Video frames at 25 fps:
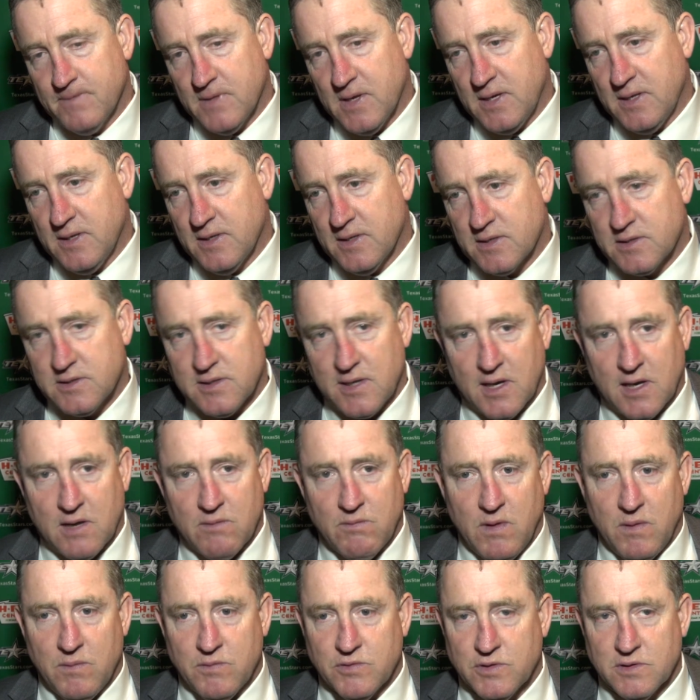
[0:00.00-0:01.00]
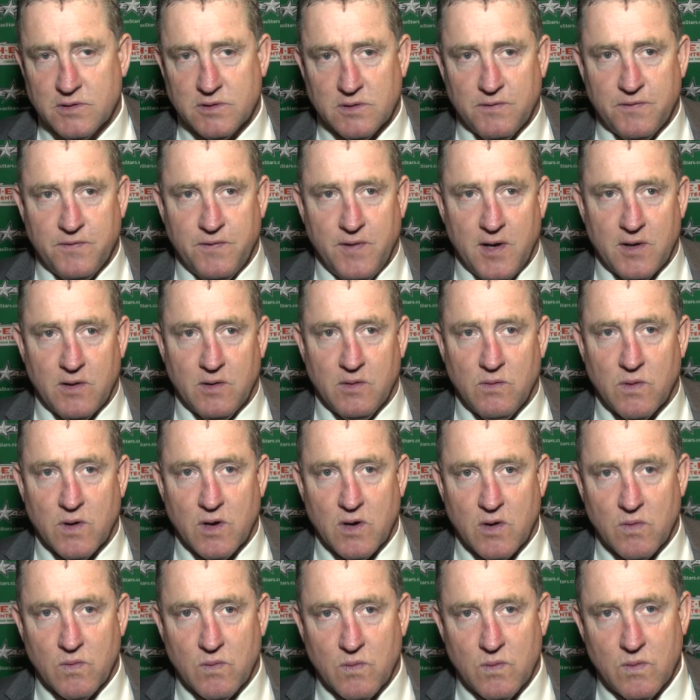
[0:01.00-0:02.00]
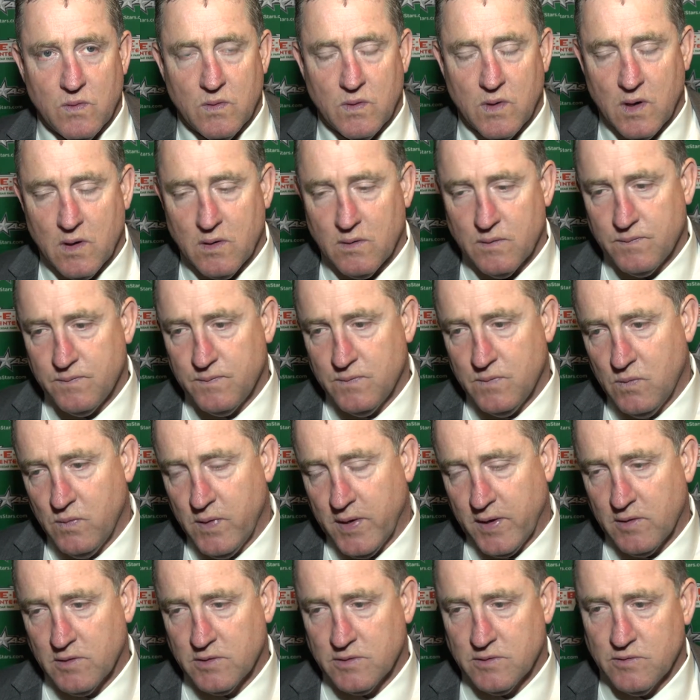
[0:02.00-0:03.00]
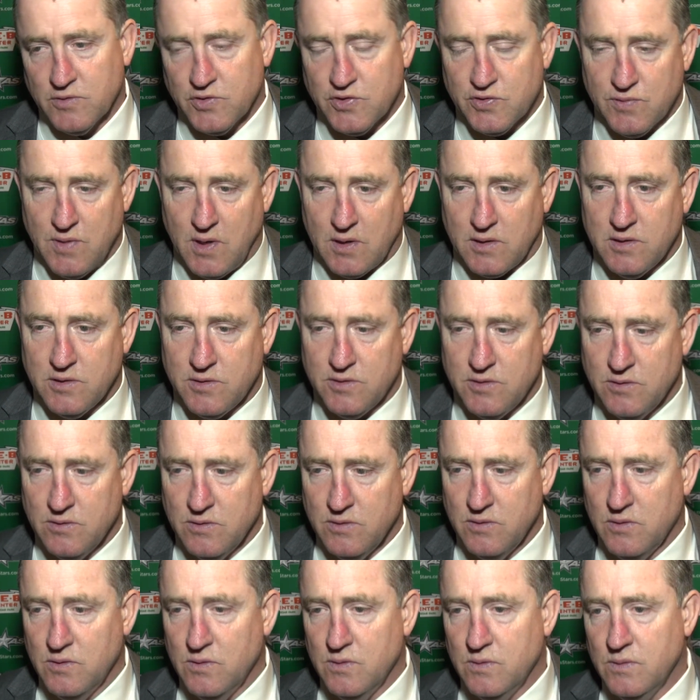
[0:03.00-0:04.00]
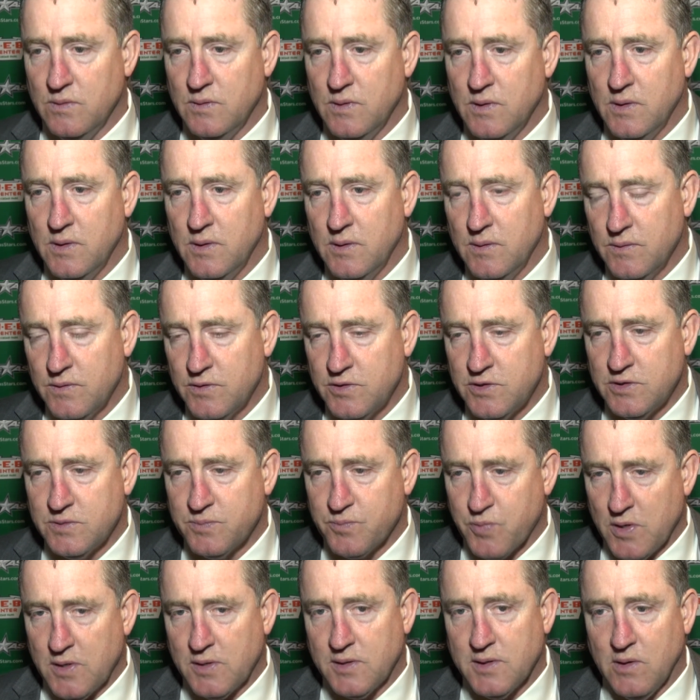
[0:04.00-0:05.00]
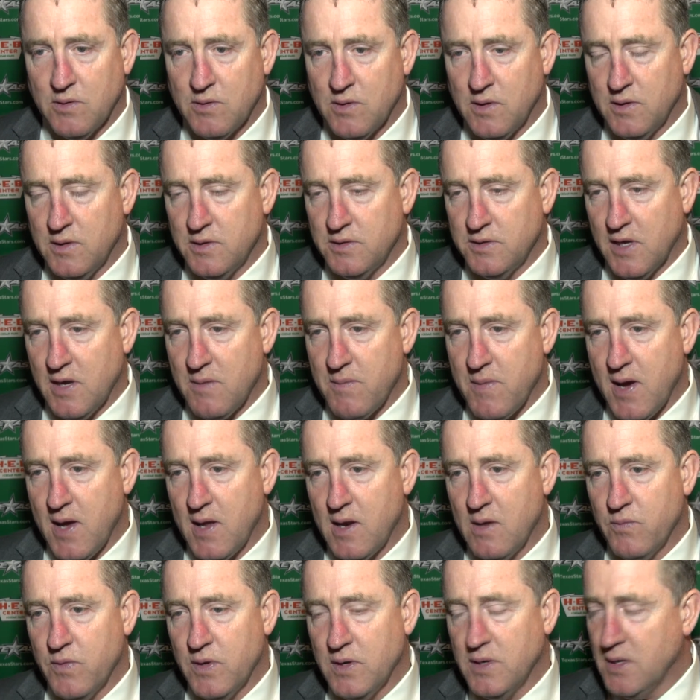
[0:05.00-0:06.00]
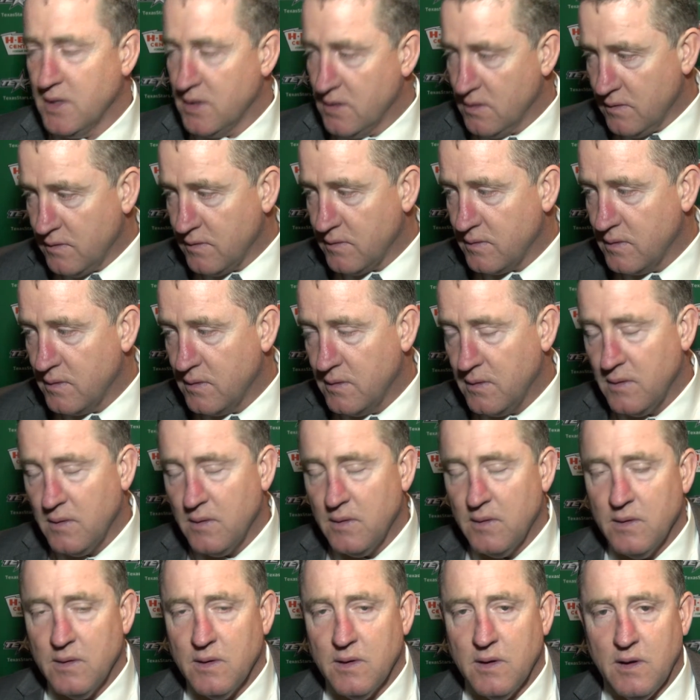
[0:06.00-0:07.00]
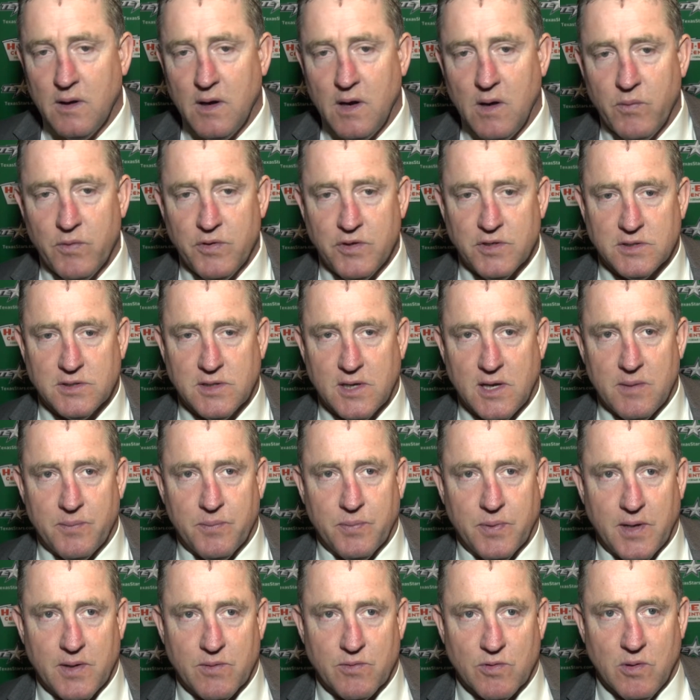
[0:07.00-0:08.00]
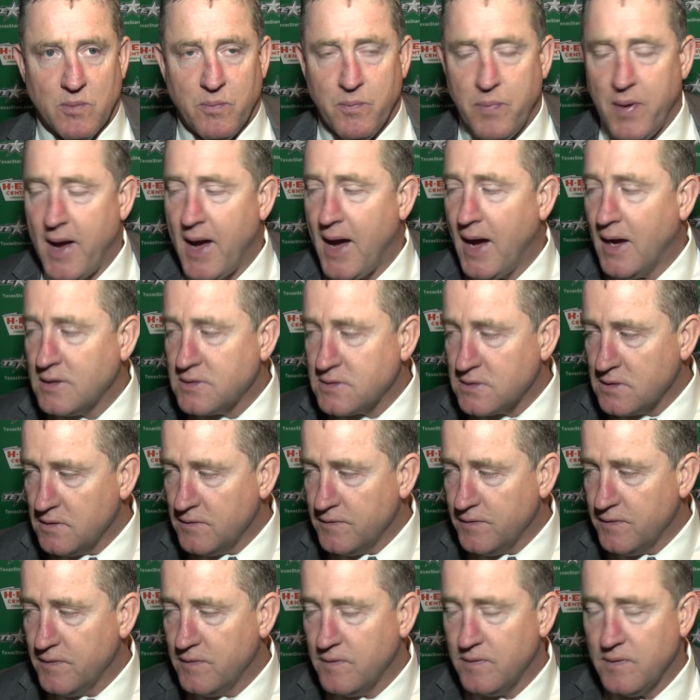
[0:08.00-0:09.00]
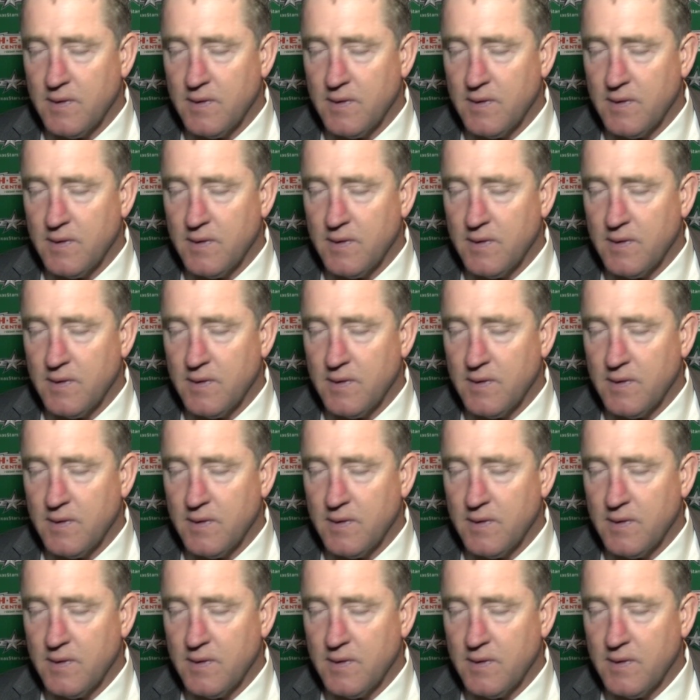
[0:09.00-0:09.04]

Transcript: And then the second one was just a funnel where, where wingers are instructed to sprint out on the D-man, and we didn't. Uh, we just kind of played real passive.